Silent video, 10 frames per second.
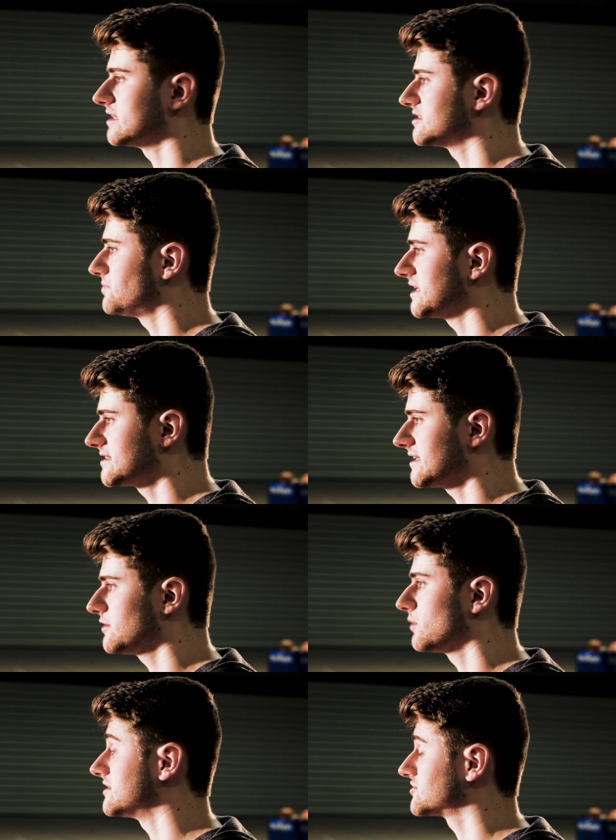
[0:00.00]
when's
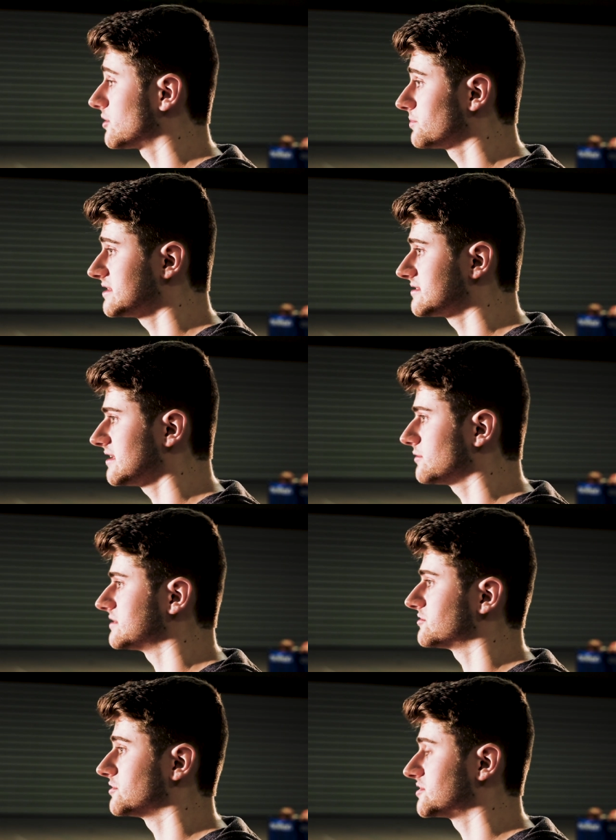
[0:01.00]
busy, when's not busy,
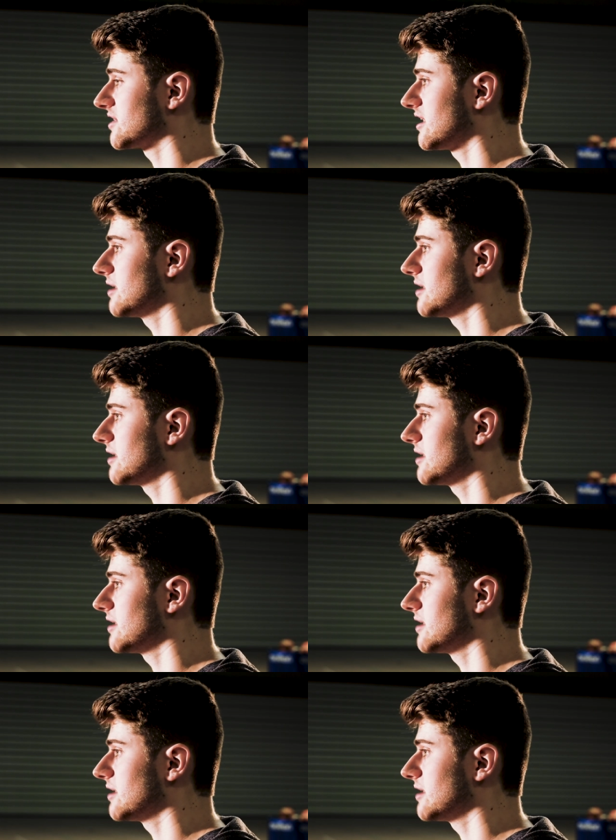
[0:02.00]
when's a good